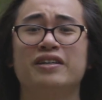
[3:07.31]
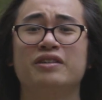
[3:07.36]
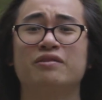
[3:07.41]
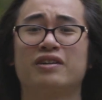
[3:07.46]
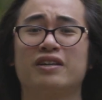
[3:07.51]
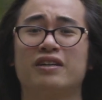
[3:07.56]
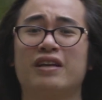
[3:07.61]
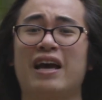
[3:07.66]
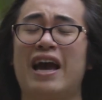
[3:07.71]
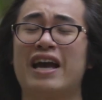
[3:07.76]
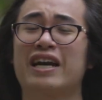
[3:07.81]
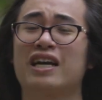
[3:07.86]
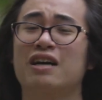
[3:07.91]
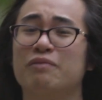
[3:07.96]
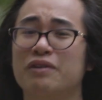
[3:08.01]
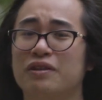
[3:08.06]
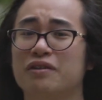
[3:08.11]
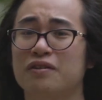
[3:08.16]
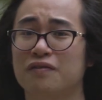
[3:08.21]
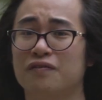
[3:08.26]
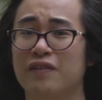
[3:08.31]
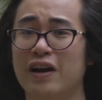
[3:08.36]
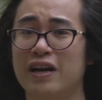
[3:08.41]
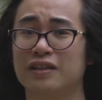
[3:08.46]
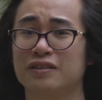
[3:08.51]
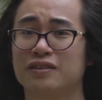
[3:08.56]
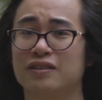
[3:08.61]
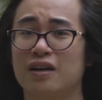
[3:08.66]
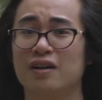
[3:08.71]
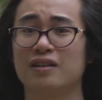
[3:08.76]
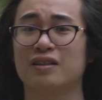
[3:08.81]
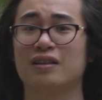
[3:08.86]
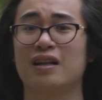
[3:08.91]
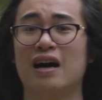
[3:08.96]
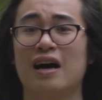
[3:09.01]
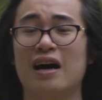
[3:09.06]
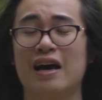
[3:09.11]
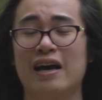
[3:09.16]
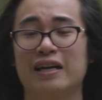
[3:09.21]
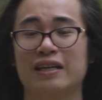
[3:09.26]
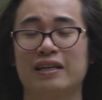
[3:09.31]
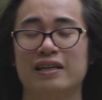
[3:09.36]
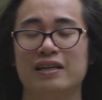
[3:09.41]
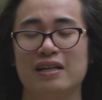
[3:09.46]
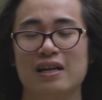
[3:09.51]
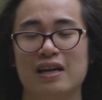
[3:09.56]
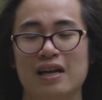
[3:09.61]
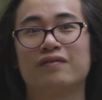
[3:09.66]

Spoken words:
you can hang out with your friends online.